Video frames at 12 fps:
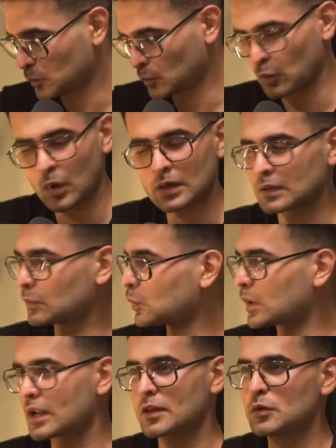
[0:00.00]

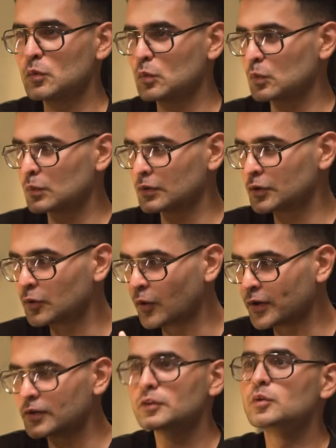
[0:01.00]
What are you
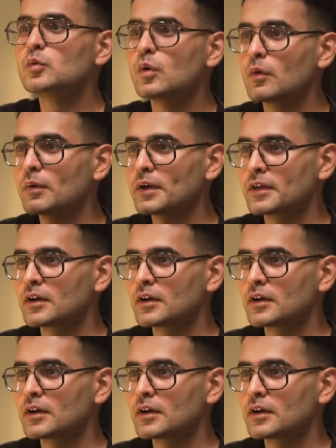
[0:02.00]
going to do over